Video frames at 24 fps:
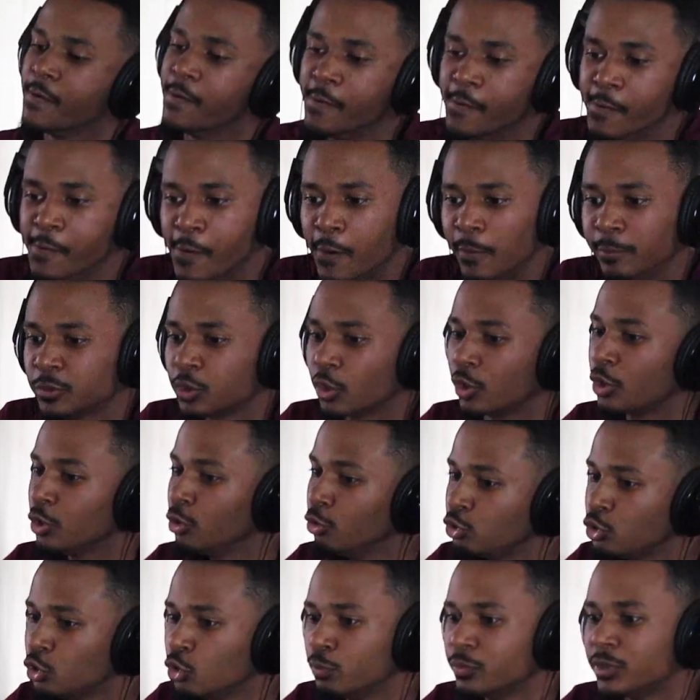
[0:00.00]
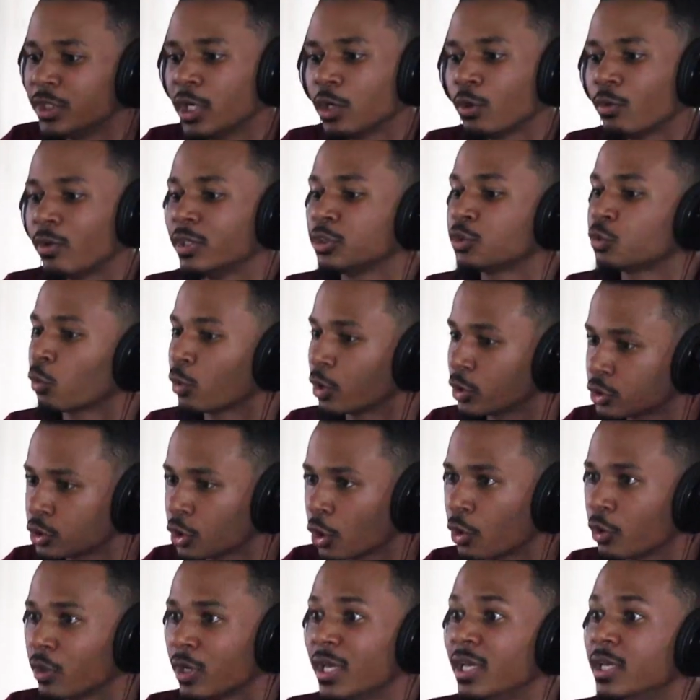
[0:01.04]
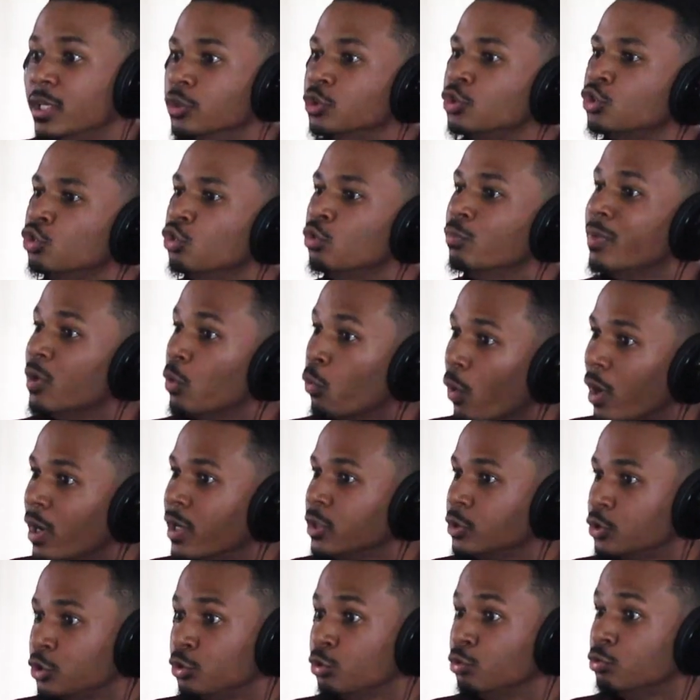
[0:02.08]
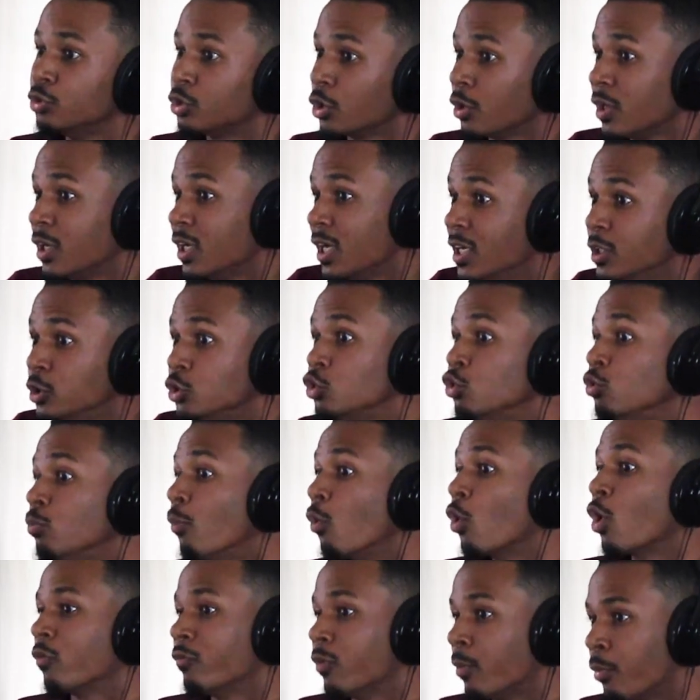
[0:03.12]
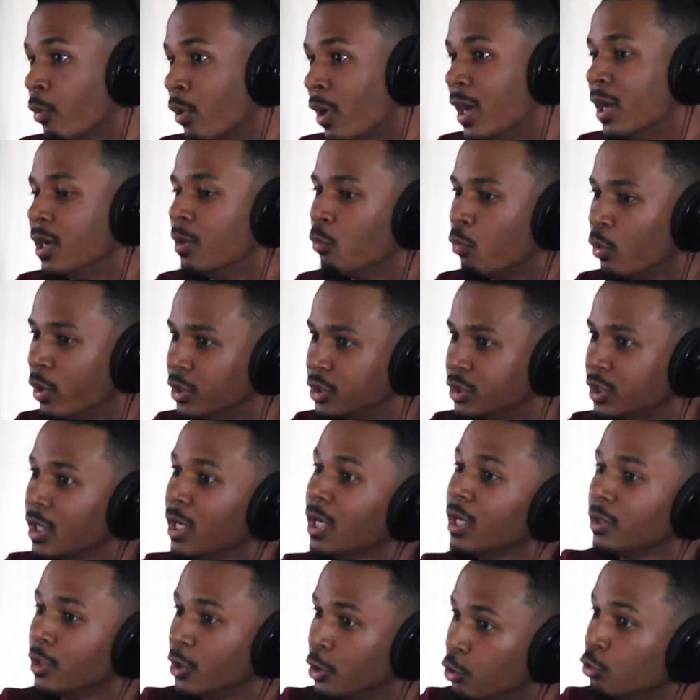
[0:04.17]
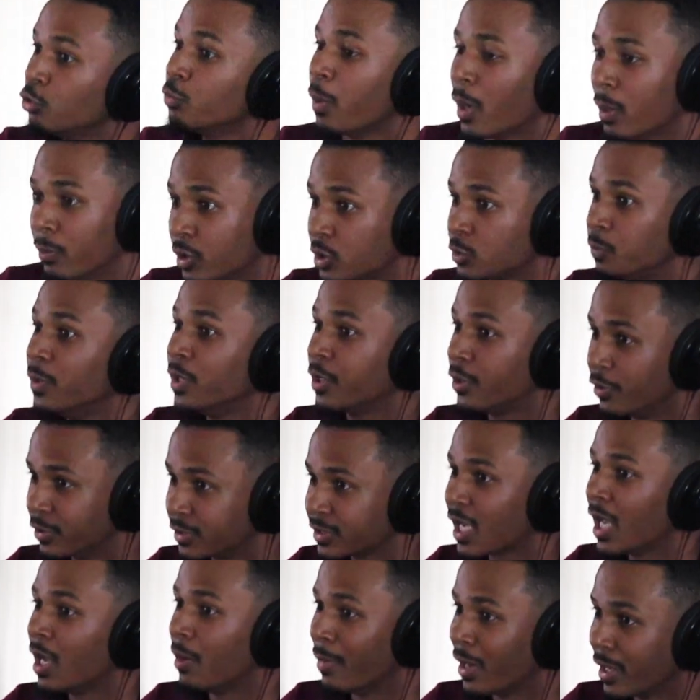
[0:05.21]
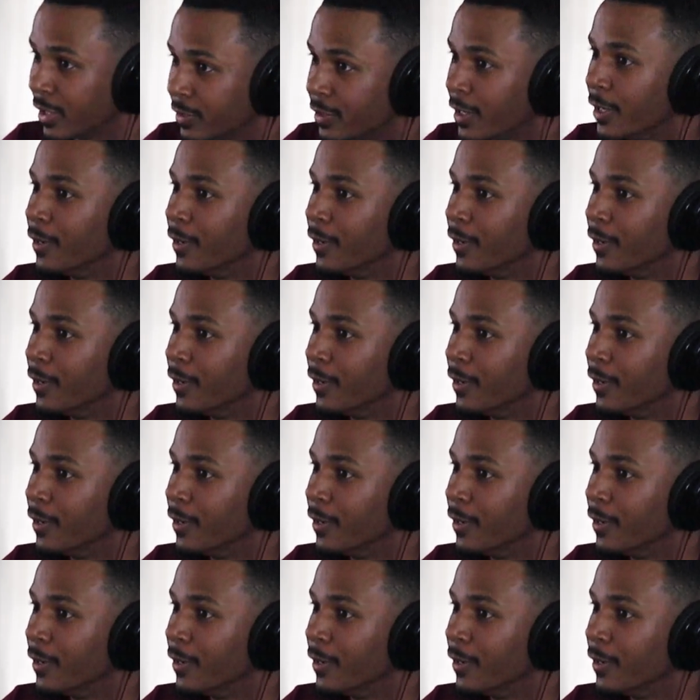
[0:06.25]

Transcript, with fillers: Um, so the YouTube channel has sort of turned into me wanting to turn it into more of a brand in which the youth public speakers came out of